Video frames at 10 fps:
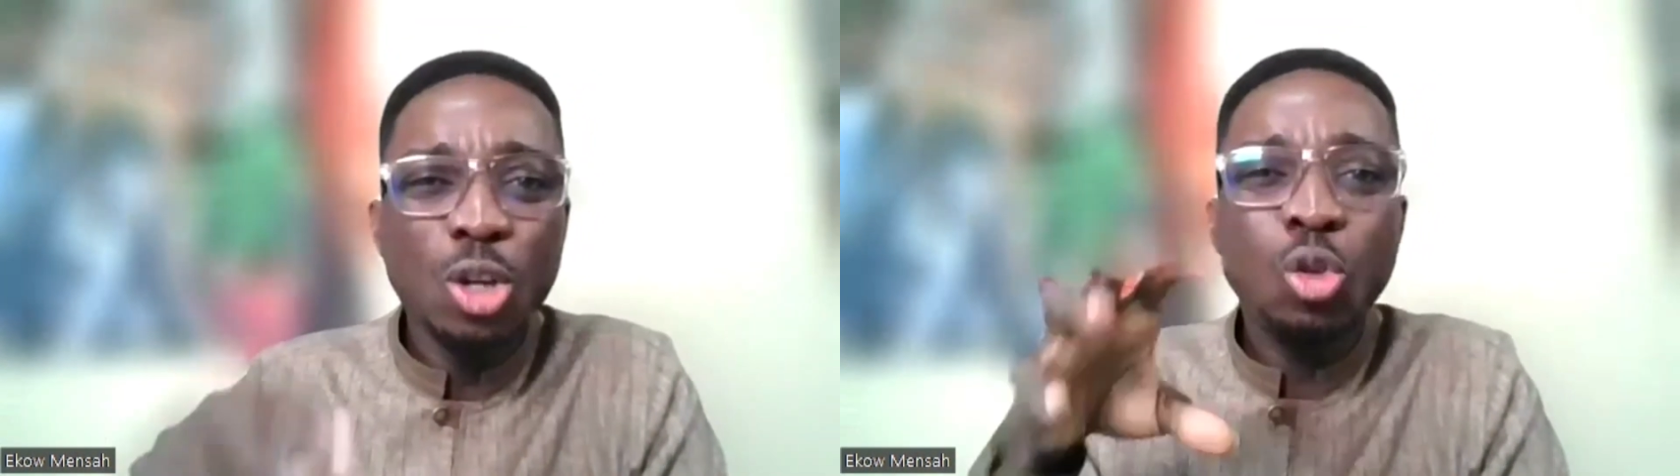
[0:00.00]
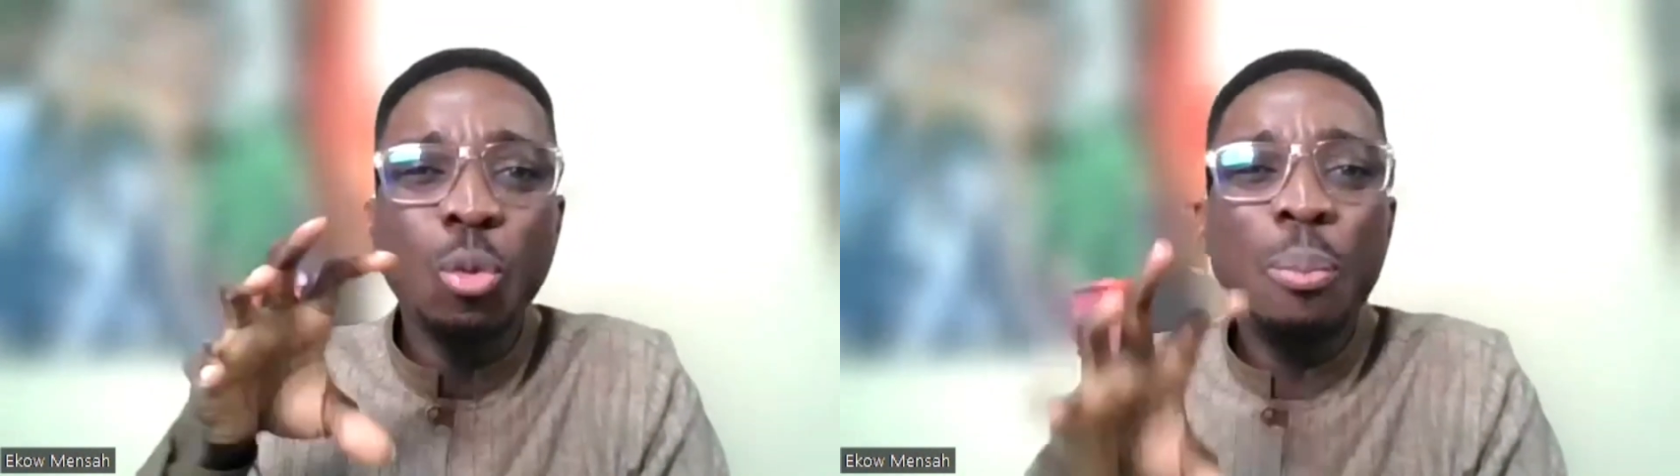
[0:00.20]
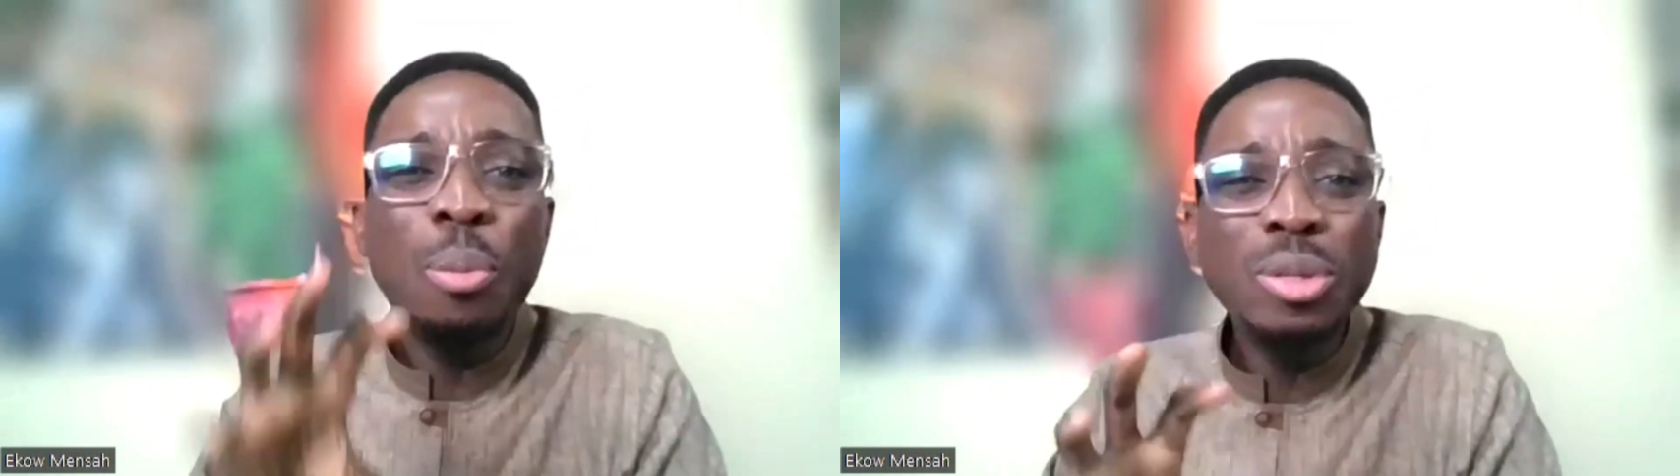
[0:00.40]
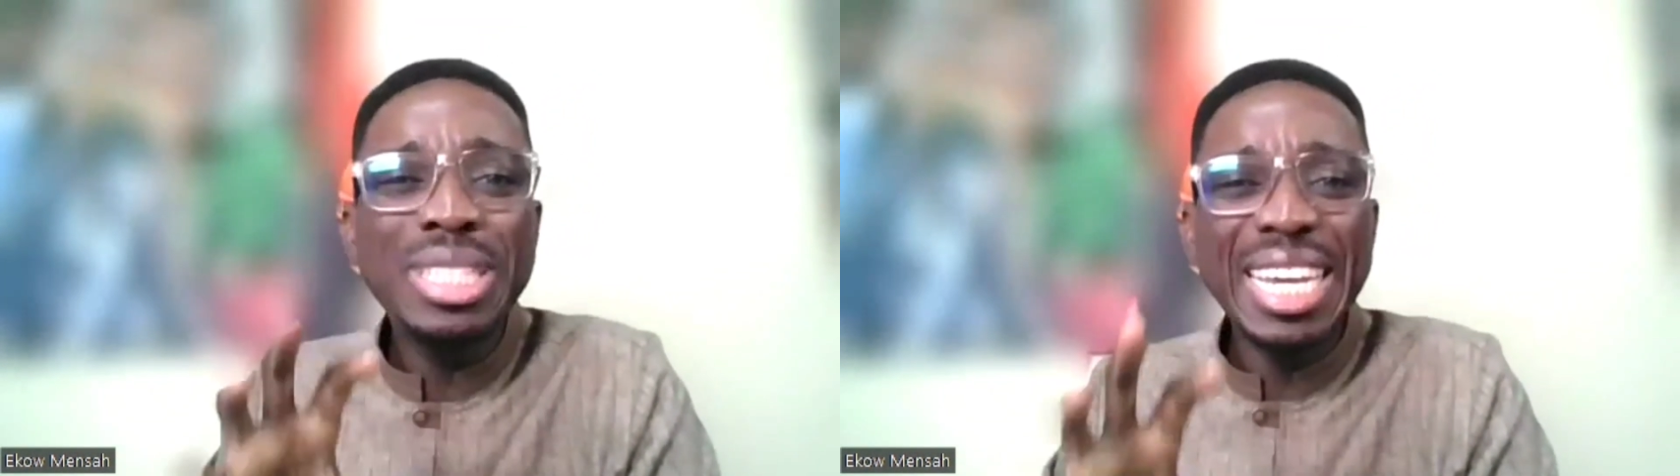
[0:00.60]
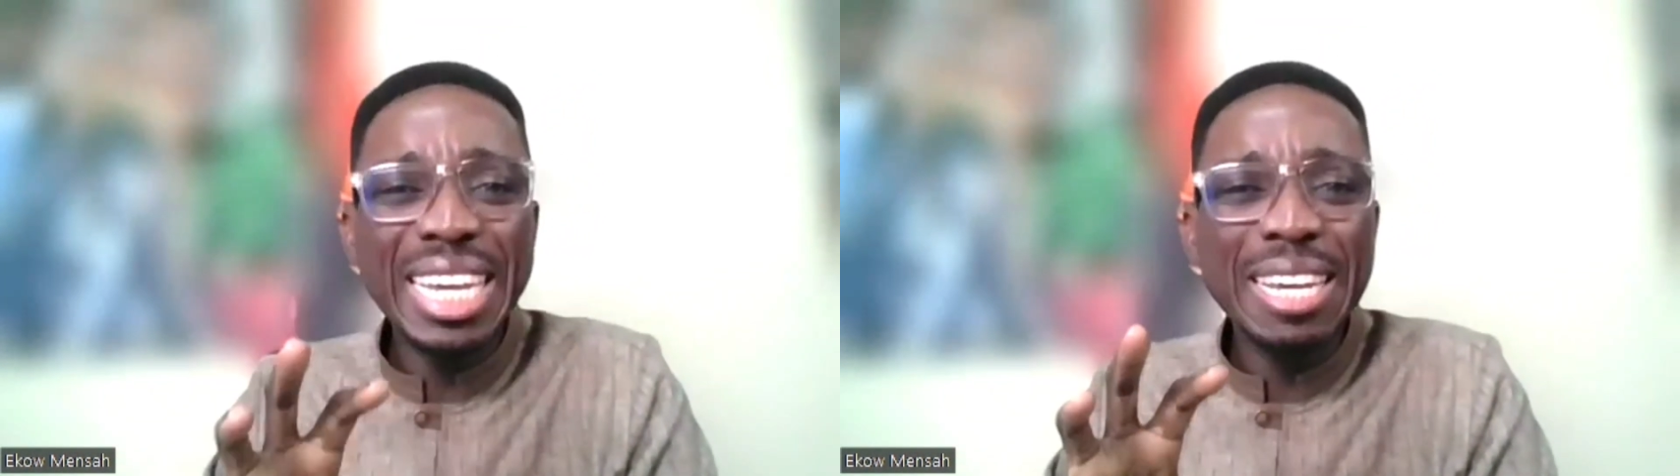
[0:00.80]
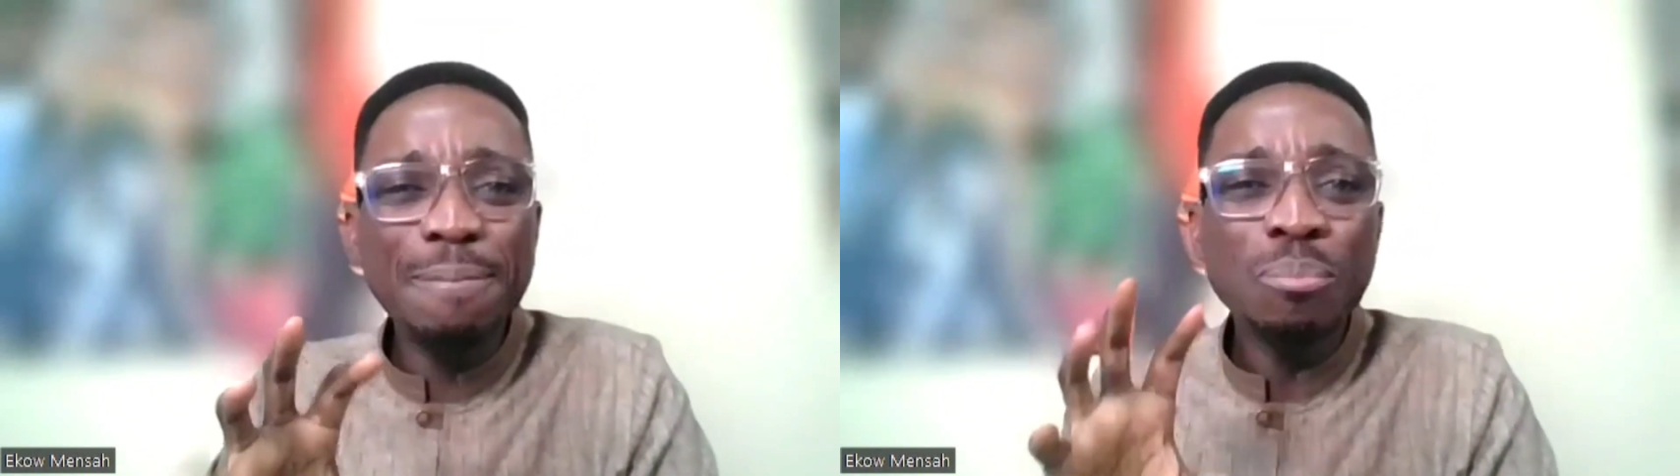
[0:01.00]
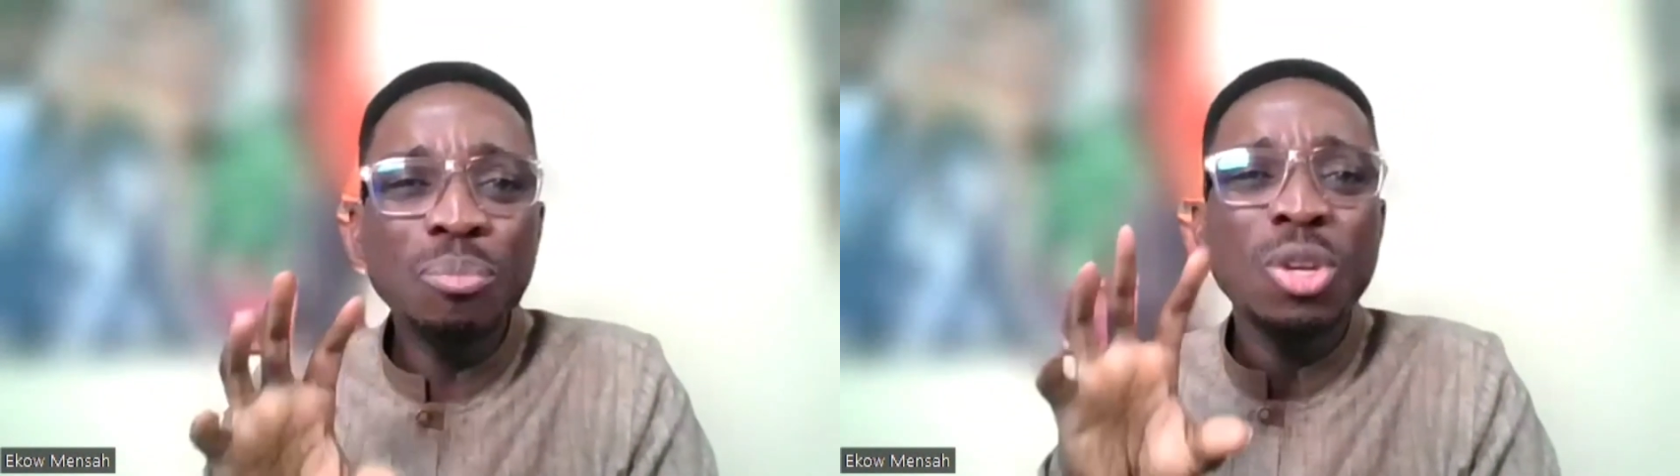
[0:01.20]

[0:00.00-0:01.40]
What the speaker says: to put in